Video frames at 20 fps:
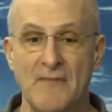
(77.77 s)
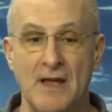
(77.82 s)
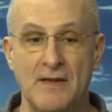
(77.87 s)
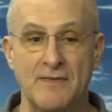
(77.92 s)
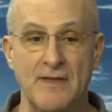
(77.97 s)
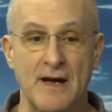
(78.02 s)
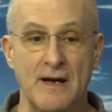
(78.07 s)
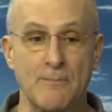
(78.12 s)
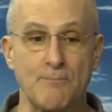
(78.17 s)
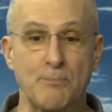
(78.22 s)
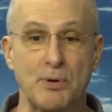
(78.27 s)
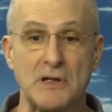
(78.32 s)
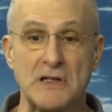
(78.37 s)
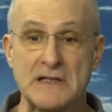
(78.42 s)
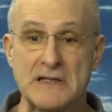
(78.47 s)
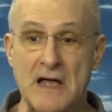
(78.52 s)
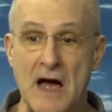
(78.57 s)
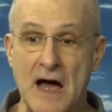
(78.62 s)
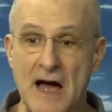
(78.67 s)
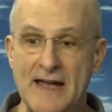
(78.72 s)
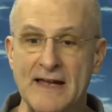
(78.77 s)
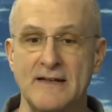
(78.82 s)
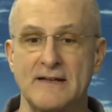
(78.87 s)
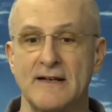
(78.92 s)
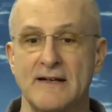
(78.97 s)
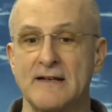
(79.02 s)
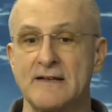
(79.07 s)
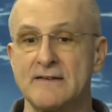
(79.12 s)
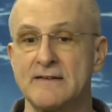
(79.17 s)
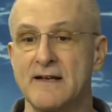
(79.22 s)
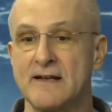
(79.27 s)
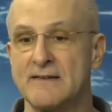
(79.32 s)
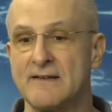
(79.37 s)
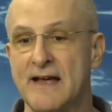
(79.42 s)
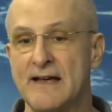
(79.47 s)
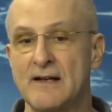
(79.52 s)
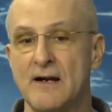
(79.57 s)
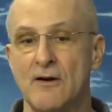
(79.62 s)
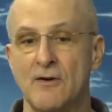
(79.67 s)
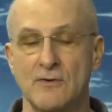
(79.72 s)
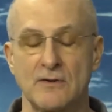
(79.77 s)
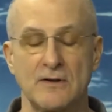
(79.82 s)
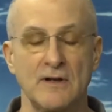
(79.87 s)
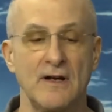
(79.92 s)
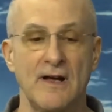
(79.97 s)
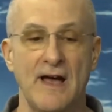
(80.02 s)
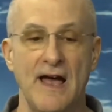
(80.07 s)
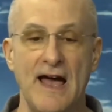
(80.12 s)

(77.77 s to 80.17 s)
they're polite and they don't